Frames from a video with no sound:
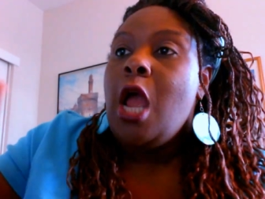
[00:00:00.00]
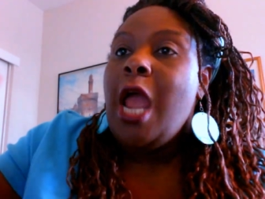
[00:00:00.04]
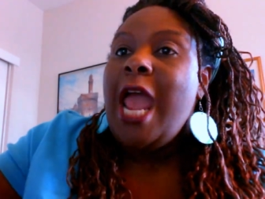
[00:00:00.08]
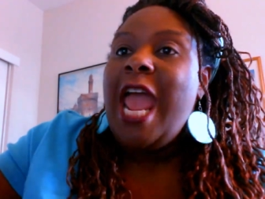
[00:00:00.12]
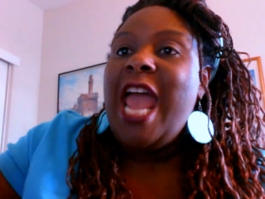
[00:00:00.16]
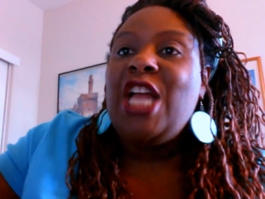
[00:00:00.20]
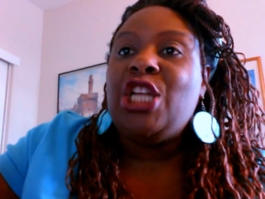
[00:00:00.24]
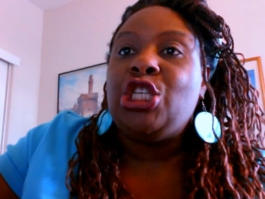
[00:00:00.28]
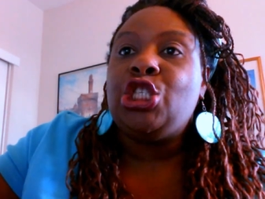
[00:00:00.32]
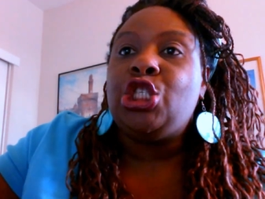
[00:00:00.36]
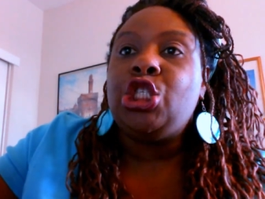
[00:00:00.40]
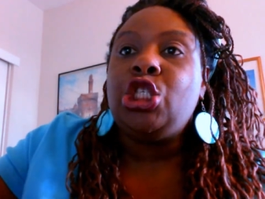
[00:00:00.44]

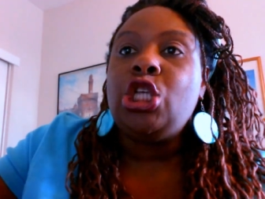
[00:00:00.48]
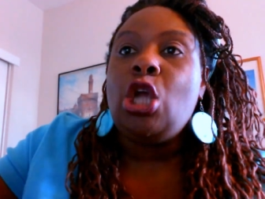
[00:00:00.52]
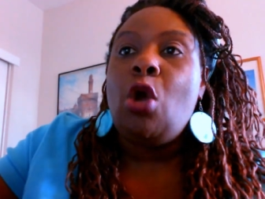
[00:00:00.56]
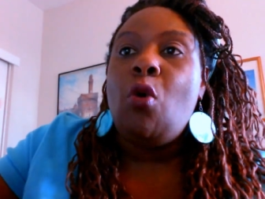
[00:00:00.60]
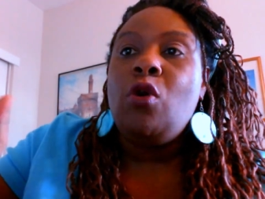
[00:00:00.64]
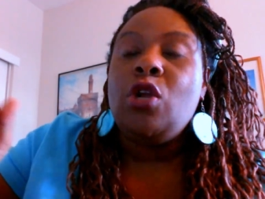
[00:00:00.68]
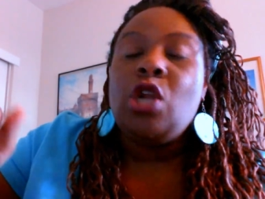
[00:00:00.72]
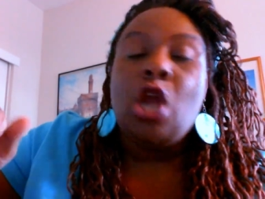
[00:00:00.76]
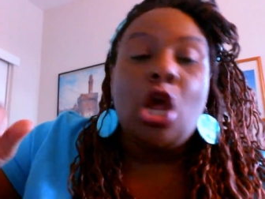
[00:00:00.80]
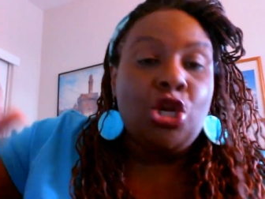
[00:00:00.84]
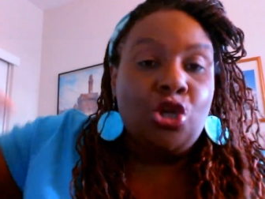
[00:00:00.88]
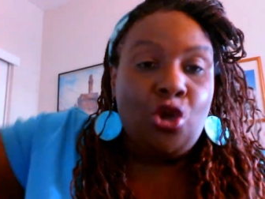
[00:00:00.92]
and
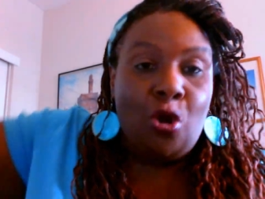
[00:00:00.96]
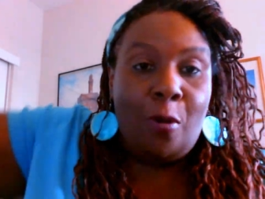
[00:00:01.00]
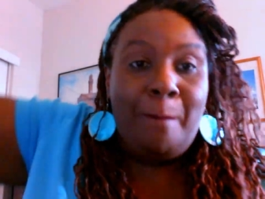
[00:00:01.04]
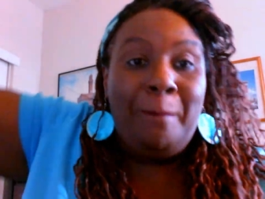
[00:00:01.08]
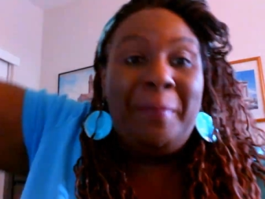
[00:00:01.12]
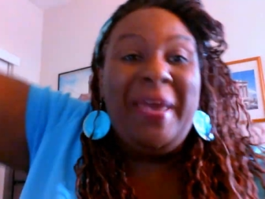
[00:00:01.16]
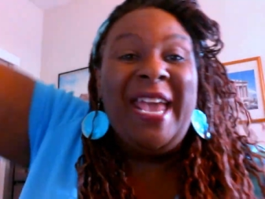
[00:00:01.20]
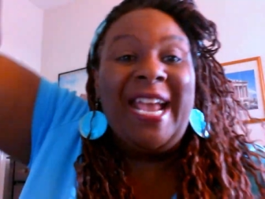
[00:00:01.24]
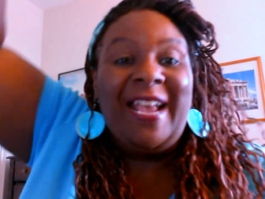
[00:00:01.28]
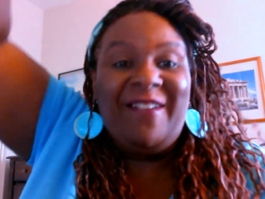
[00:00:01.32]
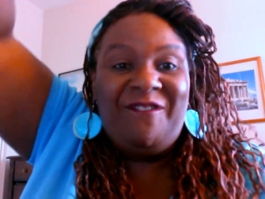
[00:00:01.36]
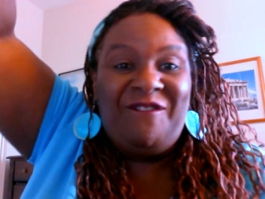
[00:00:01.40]
show it on your
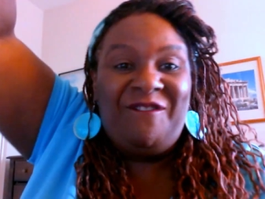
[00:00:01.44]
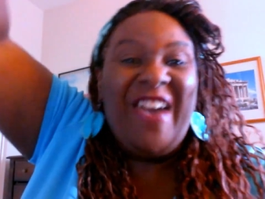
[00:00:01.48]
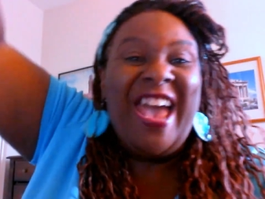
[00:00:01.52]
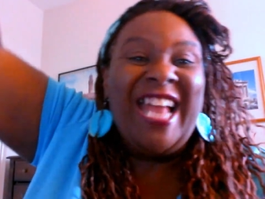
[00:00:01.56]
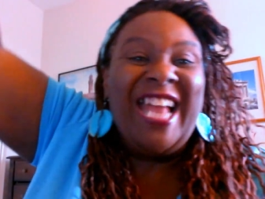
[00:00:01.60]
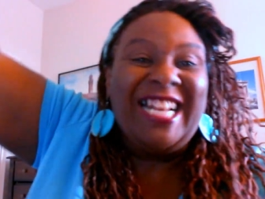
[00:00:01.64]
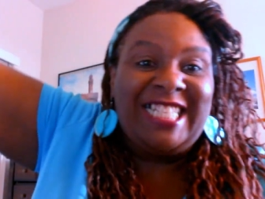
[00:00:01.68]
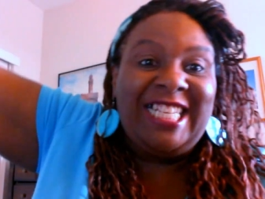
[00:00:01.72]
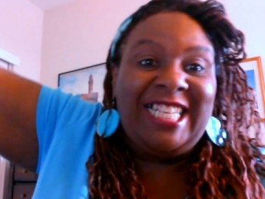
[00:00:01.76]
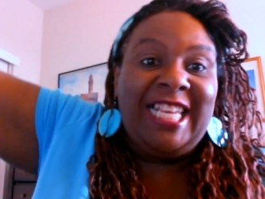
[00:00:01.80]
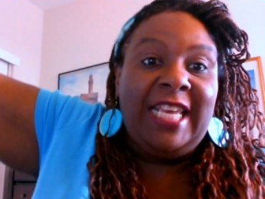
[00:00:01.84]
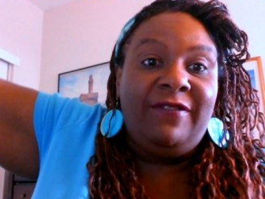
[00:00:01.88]
big
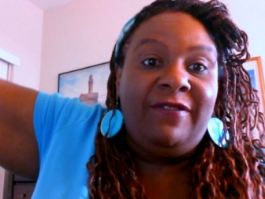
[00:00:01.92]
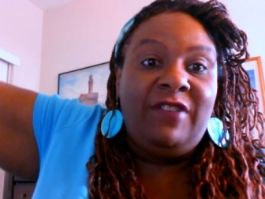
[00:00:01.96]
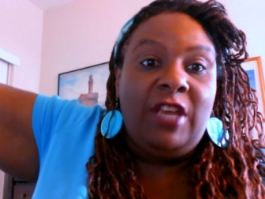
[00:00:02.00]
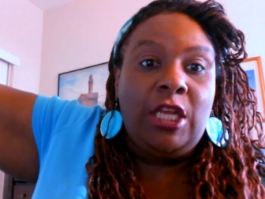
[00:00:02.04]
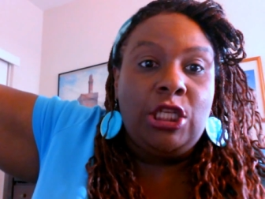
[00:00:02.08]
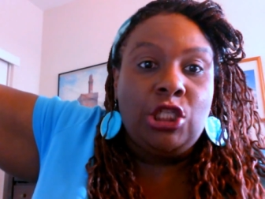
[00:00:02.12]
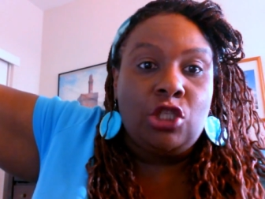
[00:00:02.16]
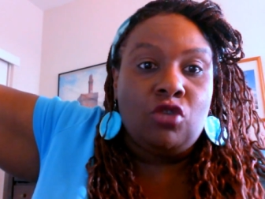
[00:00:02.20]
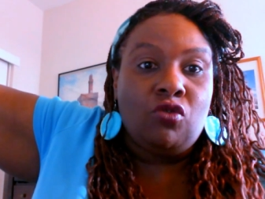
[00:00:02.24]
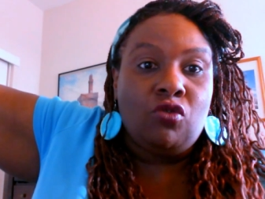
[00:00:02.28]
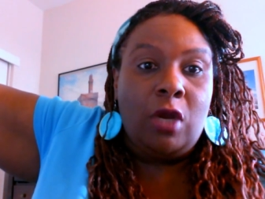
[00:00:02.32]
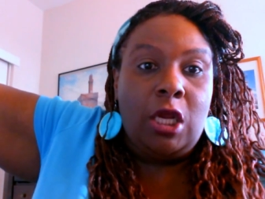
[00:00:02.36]
fat TV
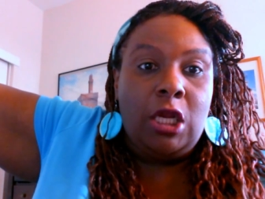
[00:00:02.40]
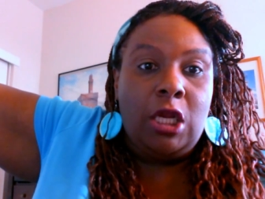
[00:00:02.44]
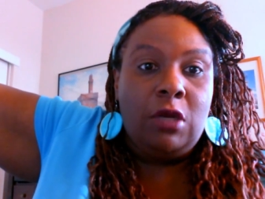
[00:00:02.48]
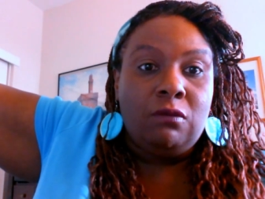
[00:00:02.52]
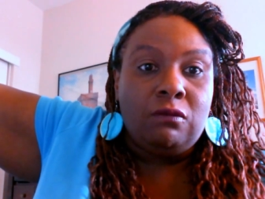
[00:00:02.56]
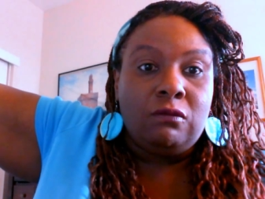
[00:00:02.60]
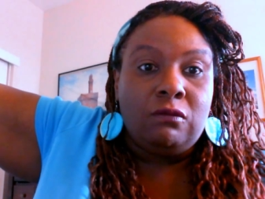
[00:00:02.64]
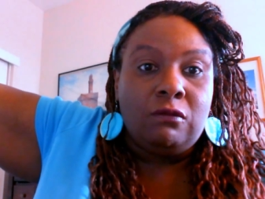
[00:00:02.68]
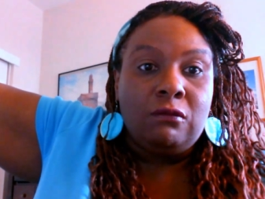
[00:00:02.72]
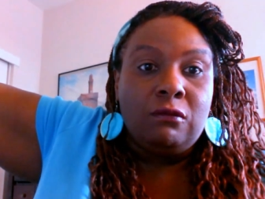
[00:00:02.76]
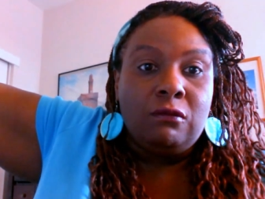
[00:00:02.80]
screen.